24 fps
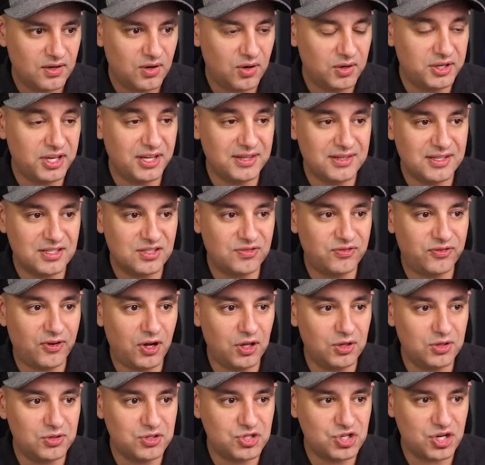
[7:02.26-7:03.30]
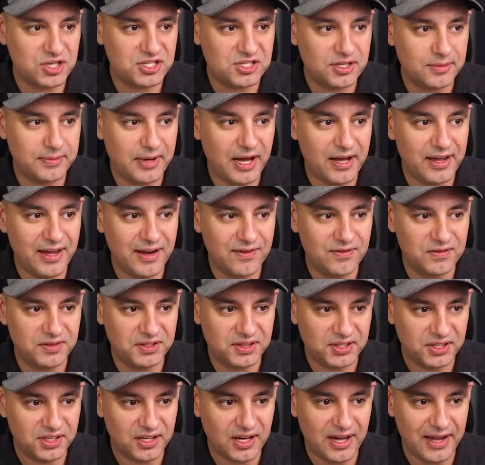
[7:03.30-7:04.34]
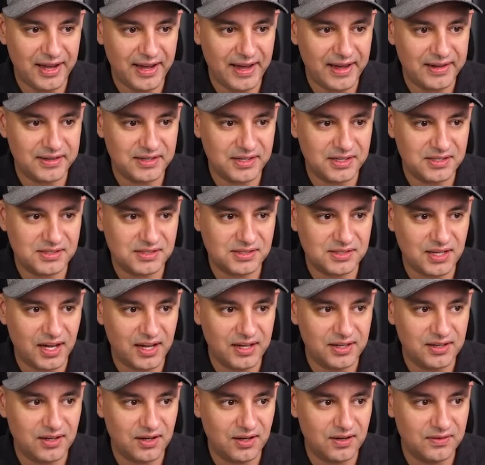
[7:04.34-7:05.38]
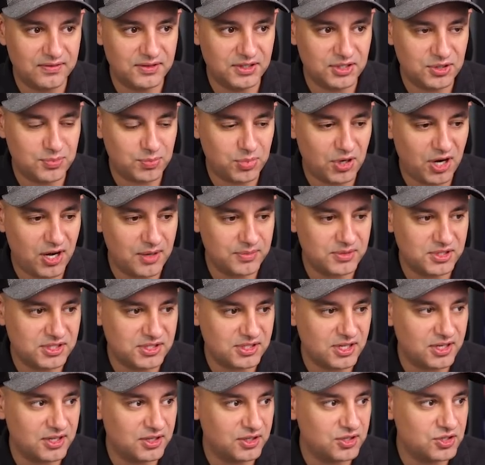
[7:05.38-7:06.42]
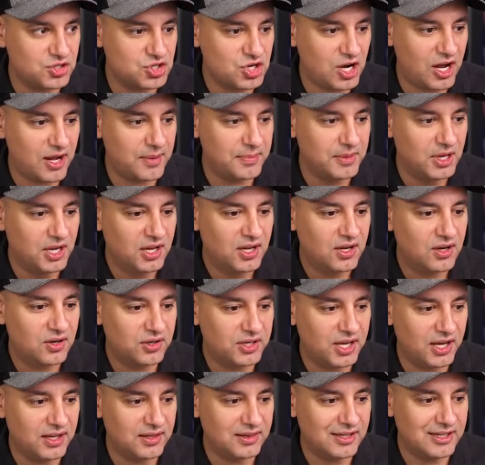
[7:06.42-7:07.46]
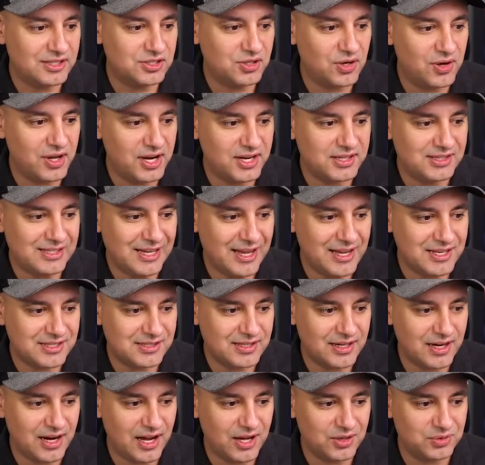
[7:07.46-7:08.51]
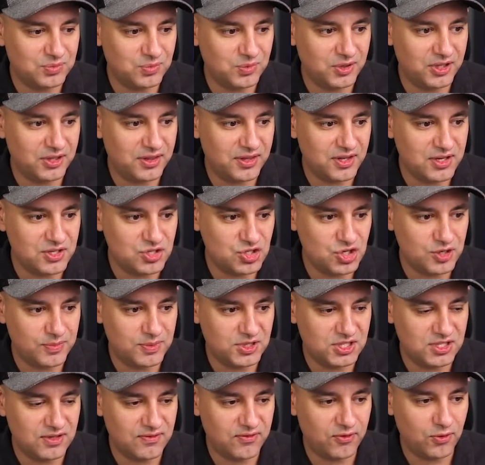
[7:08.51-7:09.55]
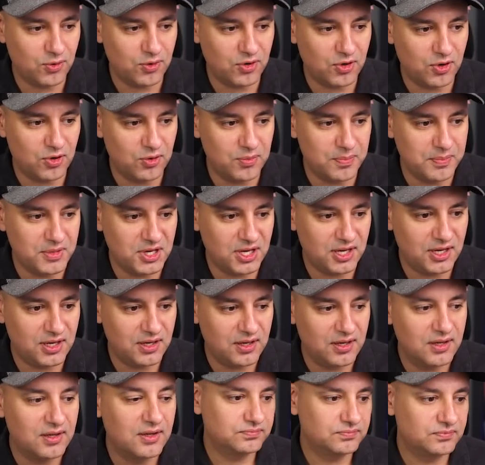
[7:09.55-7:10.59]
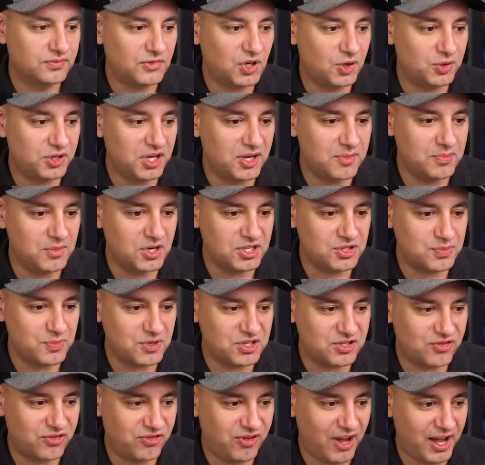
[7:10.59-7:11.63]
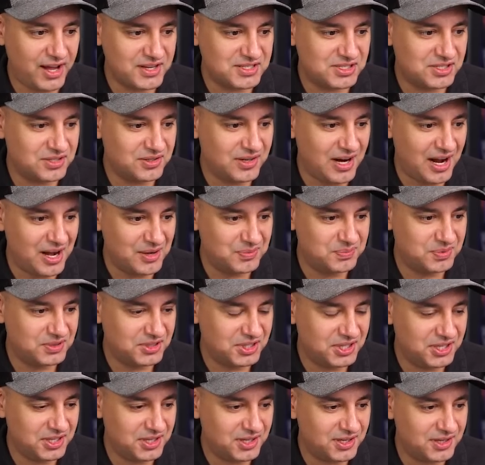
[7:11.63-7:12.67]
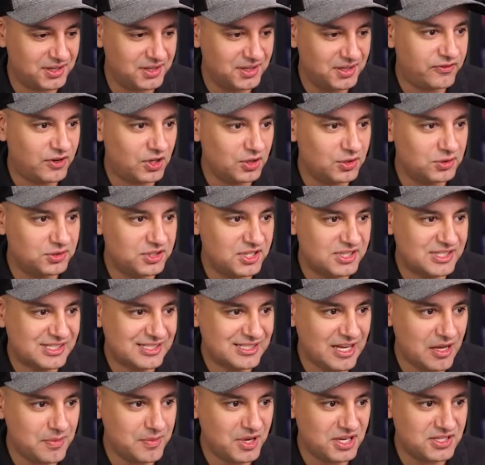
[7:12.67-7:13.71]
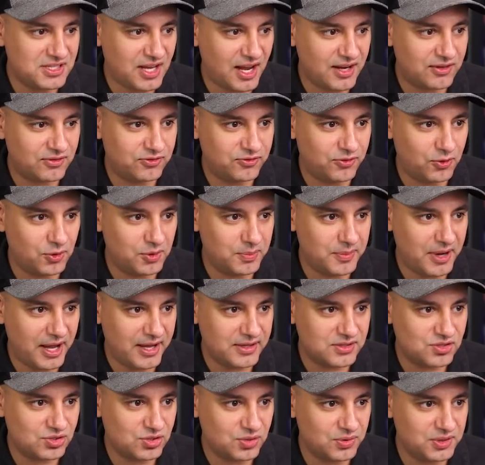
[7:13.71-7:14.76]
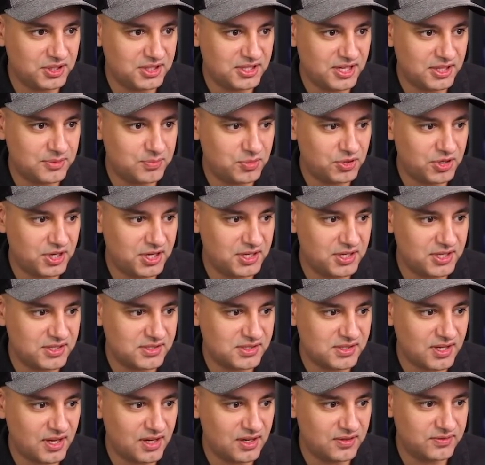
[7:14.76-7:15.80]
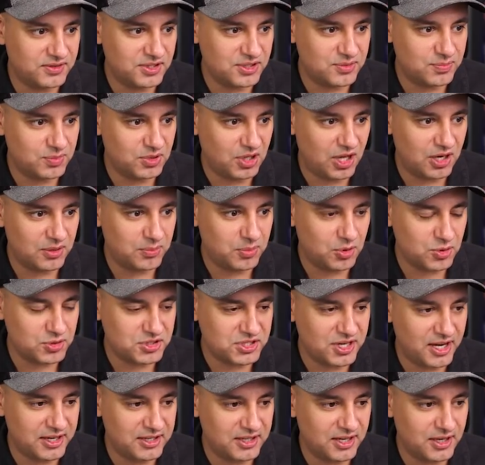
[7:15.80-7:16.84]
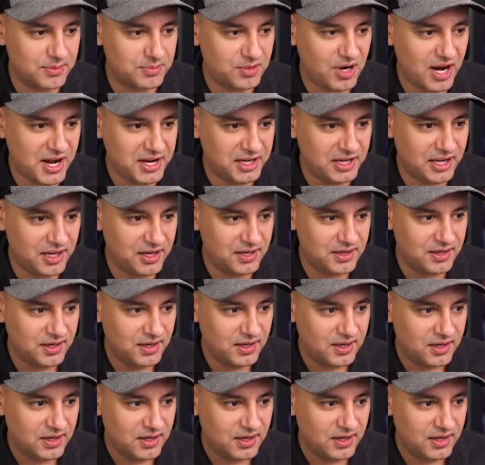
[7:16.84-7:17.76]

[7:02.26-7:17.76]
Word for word: Okay, this followed just about everything I had inside of this prompt. It's done a good job. Okay, let's go ahead and test it out with GPT-4o mini. Okay, much faster output here. Followed the same exact format. So we did put it inside of this blog post idea bracket.